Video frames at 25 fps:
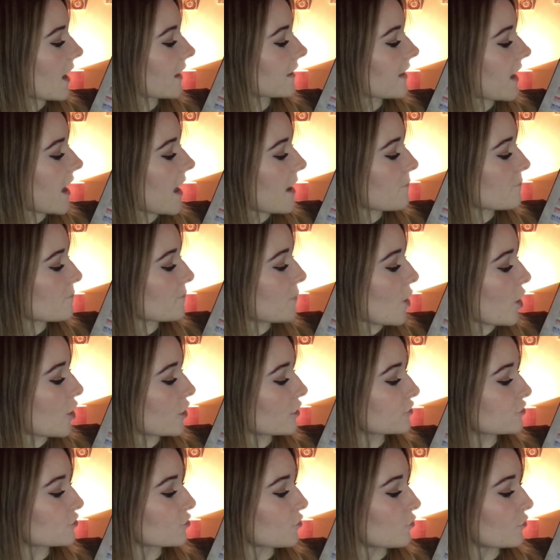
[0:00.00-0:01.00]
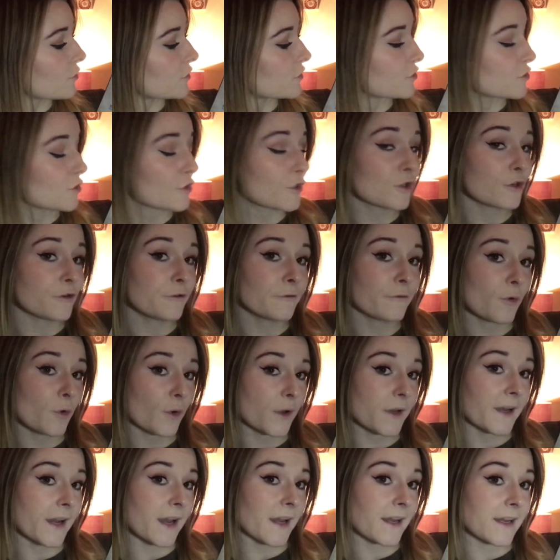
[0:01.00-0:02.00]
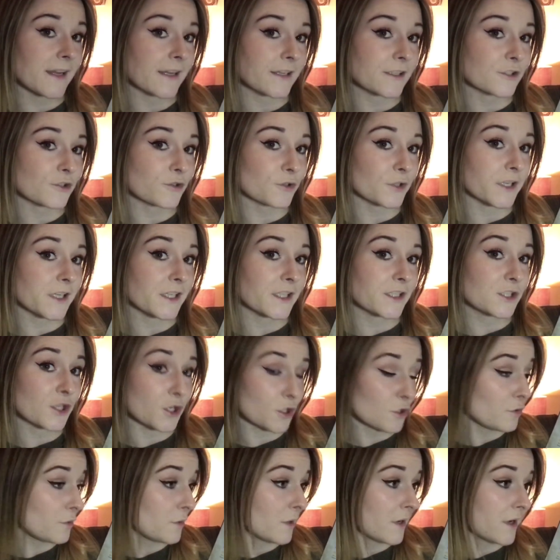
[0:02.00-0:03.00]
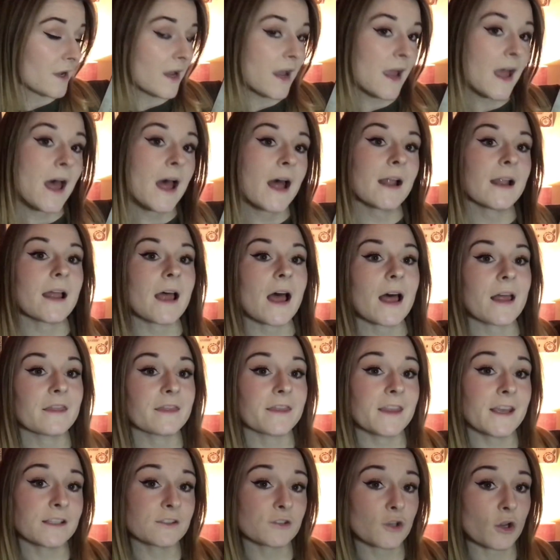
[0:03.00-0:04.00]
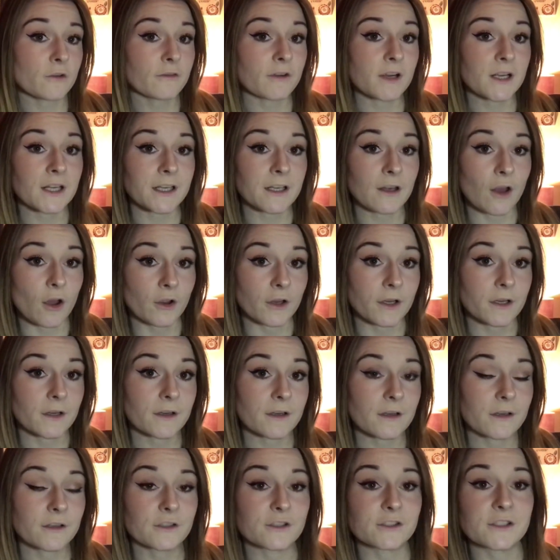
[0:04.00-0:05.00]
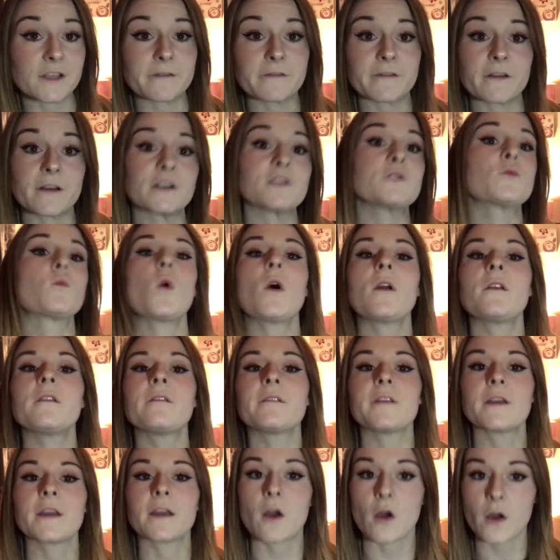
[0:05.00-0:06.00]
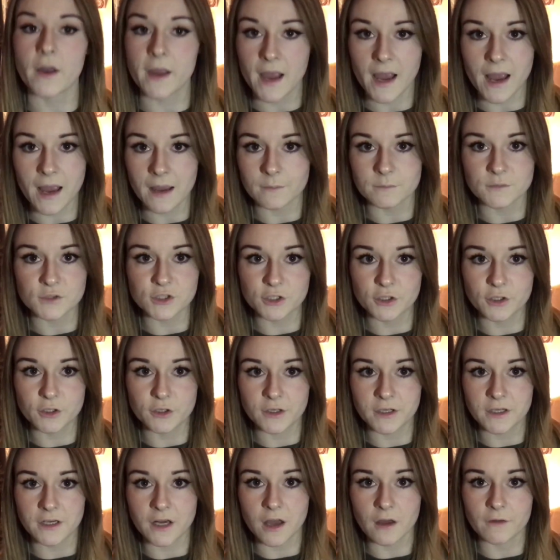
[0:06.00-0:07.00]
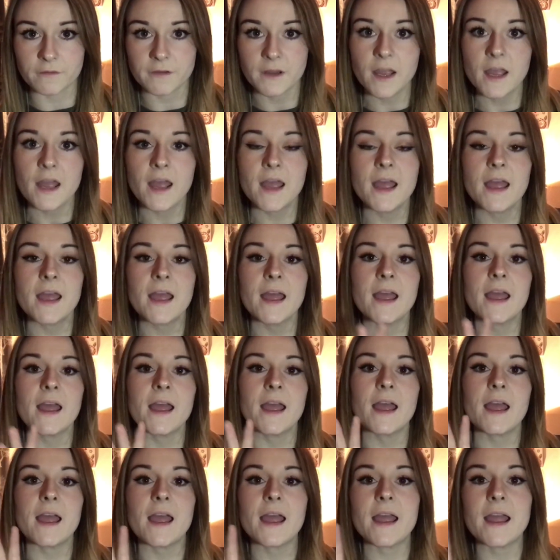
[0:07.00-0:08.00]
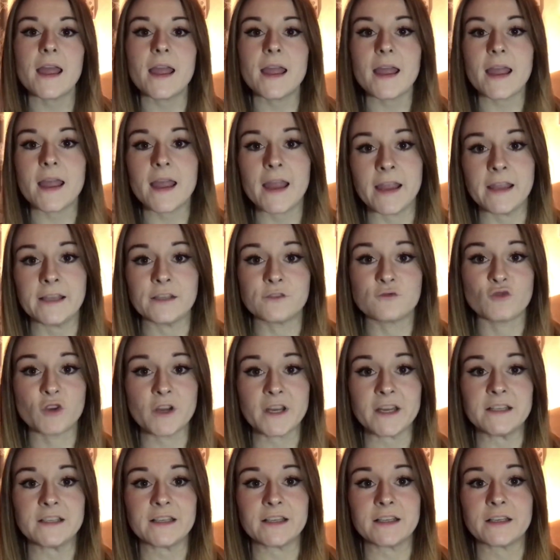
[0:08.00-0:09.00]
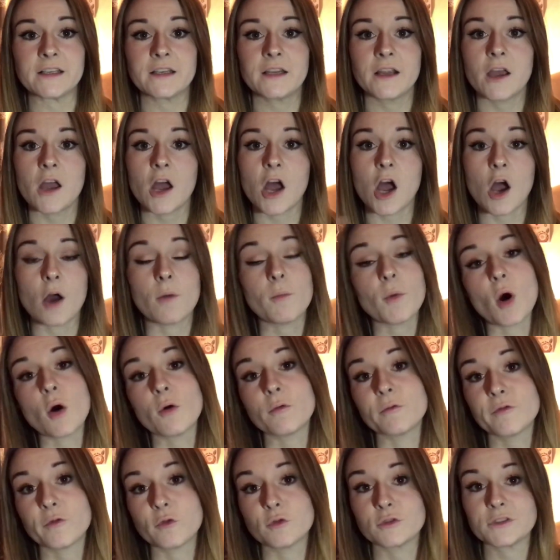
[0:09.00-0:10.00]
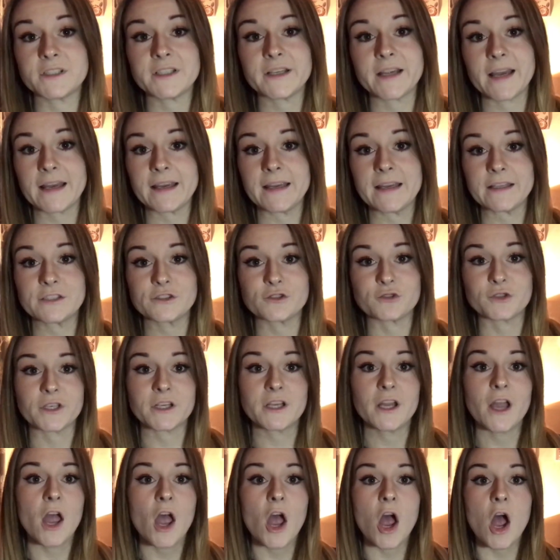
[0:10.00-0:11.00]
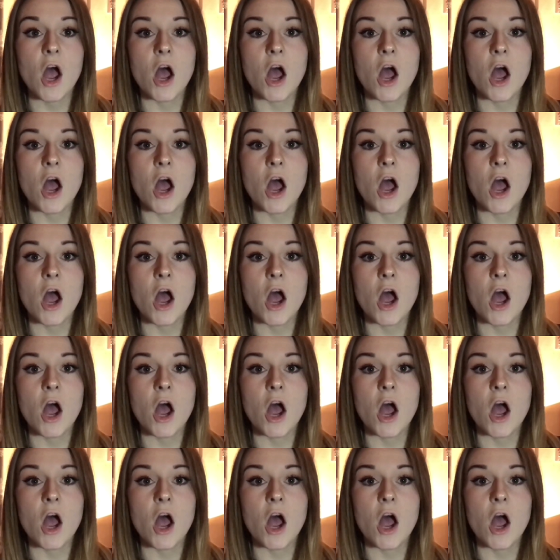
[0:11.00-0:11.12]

and Empire Torn in 2, 40k History 2. This I really like, because if there is one thing I absolutely love, it is reading up on 40k history.